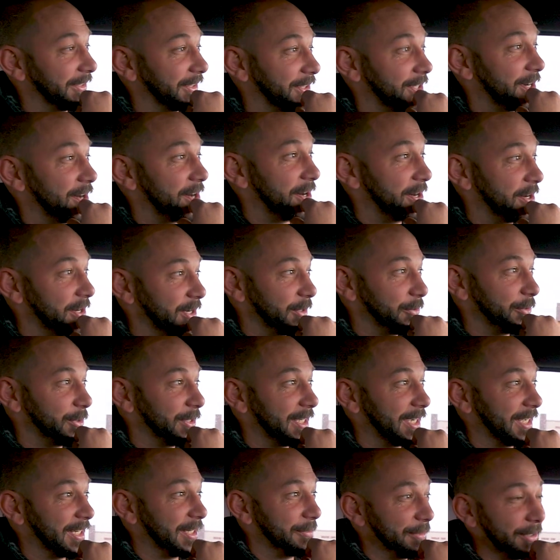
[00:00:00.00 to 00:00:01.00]
cart, and we
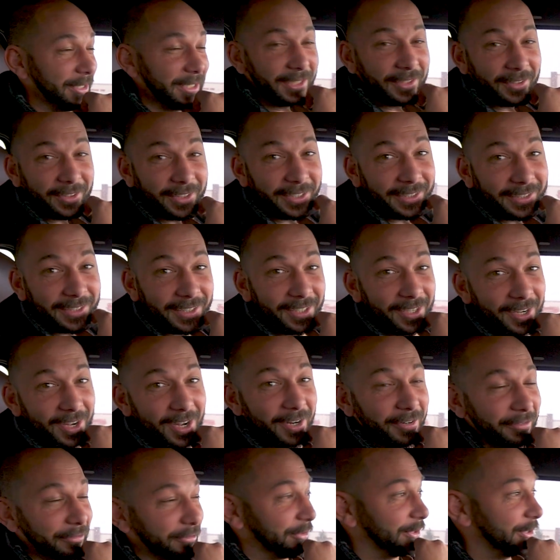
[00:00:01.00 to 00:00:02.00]
kind of make like an
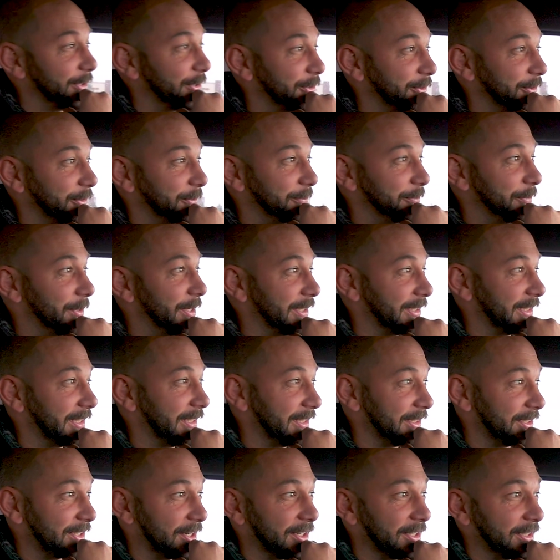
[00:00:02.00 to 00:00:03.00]
off-road buggy
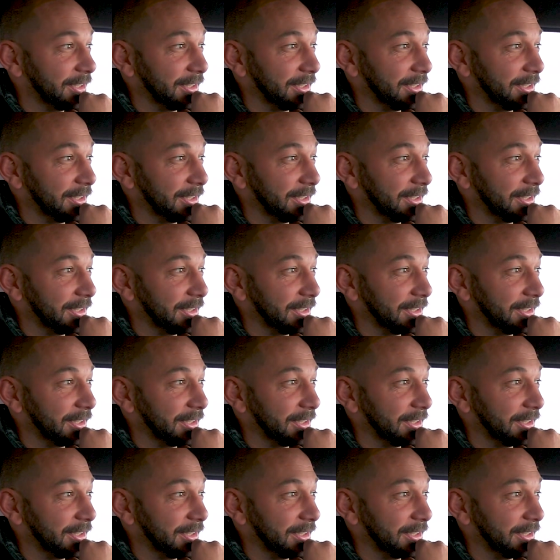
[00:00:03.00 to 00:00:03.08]
cart.